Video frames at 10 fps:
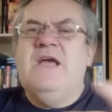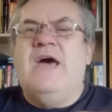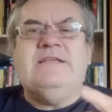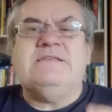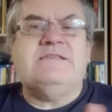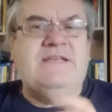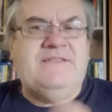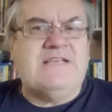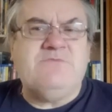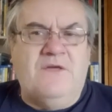And as I say,
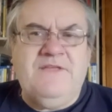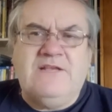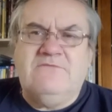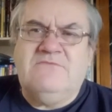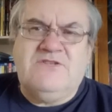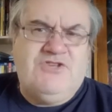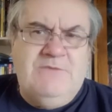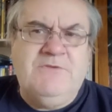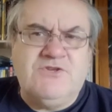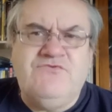that's what I think
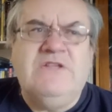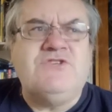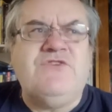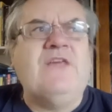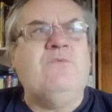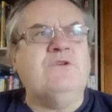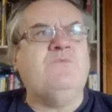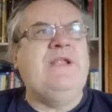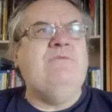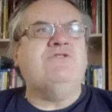Chibnall's real strength was.
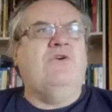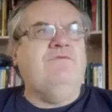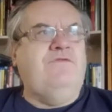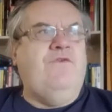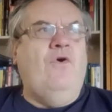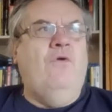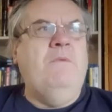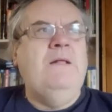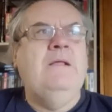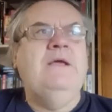When he was on form,
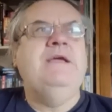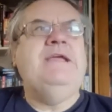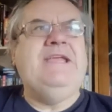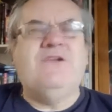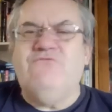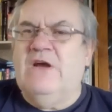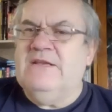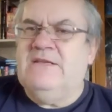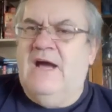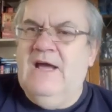he could
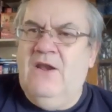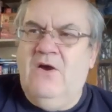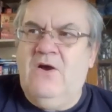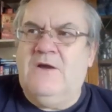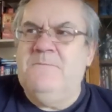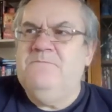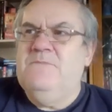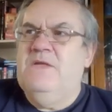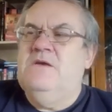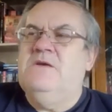write dialogue
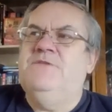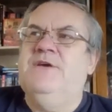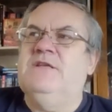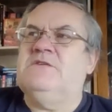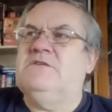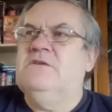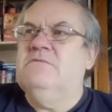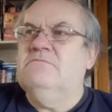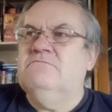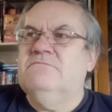that
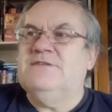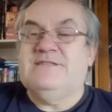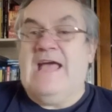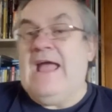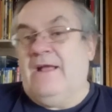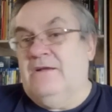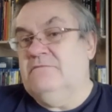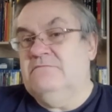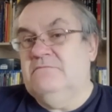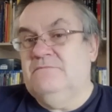sang
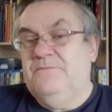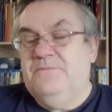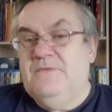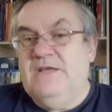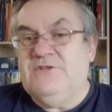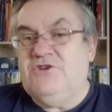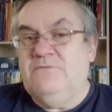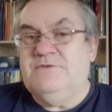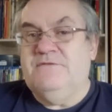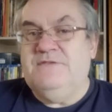in
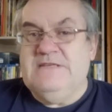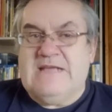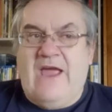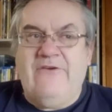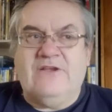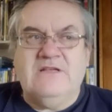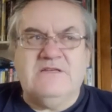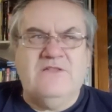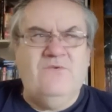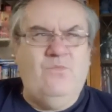terms of these
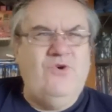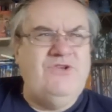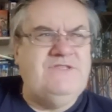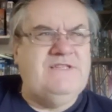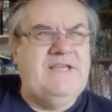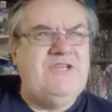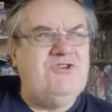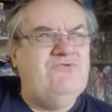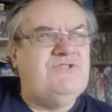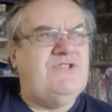characters and the words that they
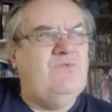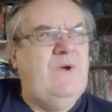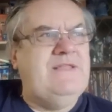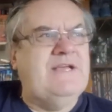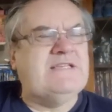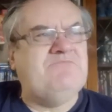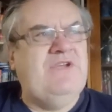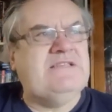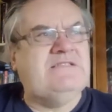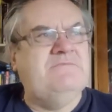used and the way they
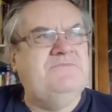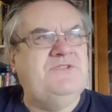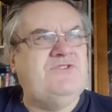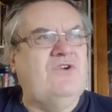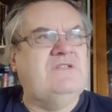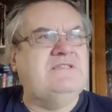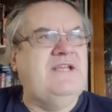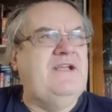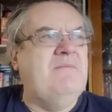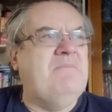expressed them. The Doctor
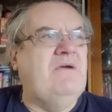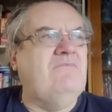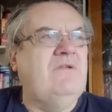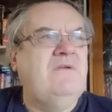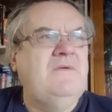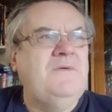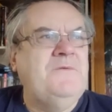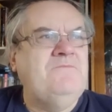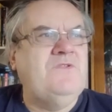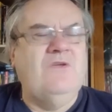saying about,
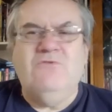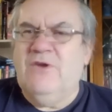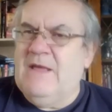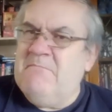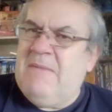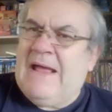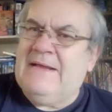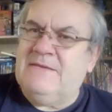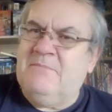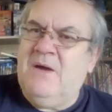you know, looking
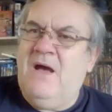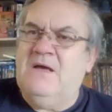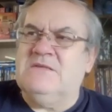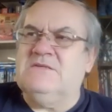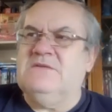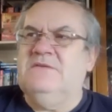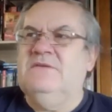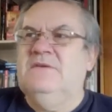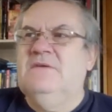back at the past. And